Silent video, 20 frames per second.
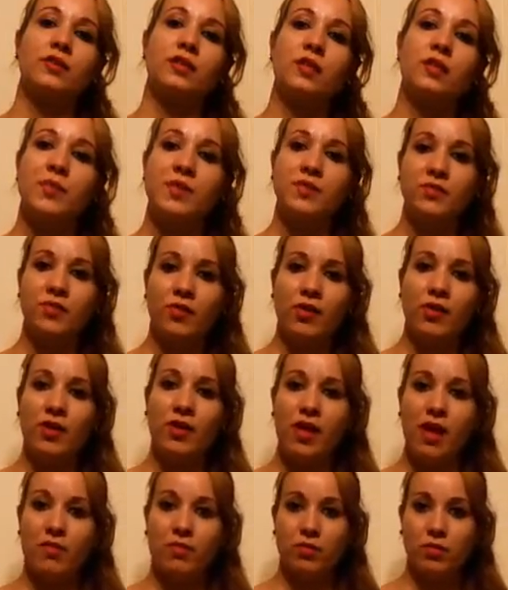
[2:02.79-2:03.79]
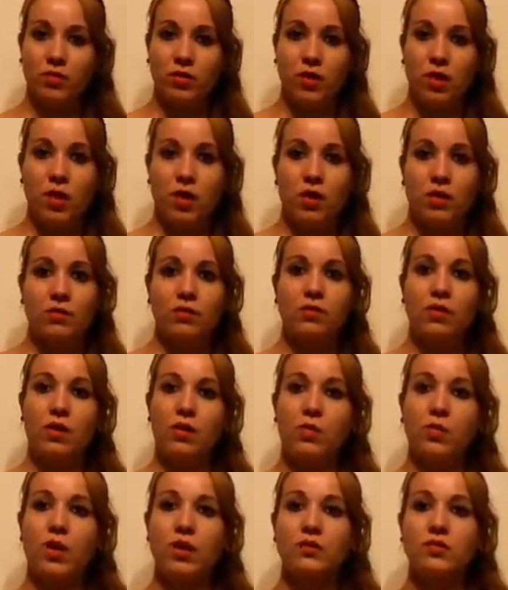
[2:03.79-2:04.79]
elementary level, there
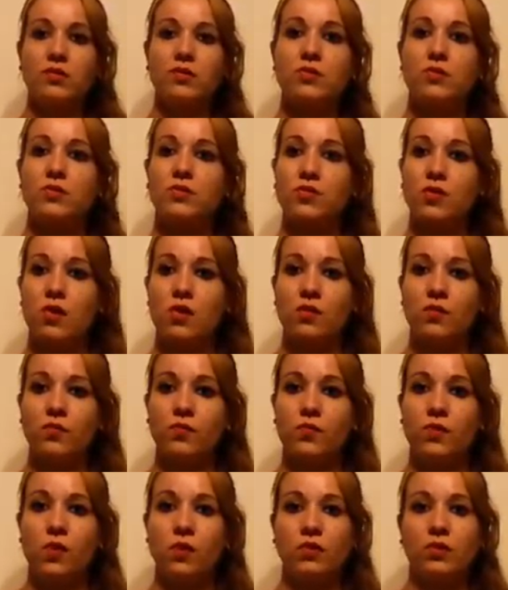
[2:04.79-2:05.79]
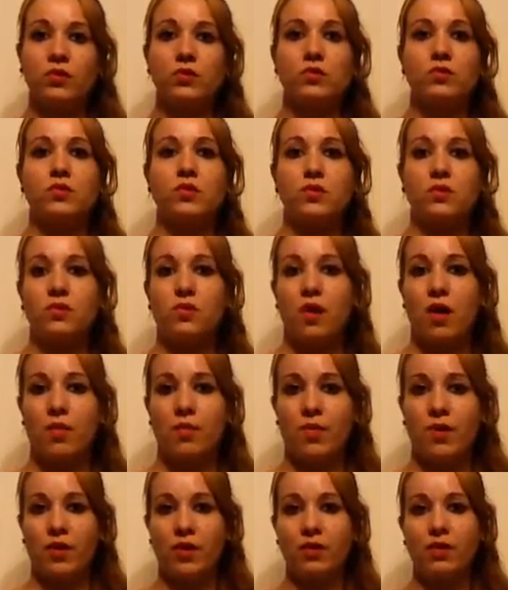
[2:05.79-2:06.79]
was a strong focus on
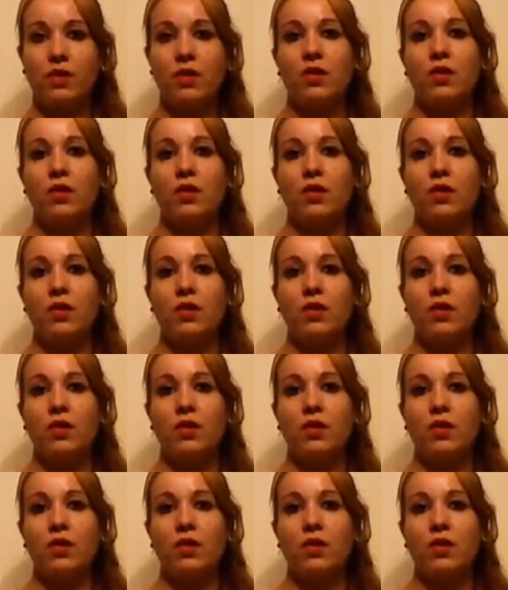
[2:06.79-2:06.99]
grammar,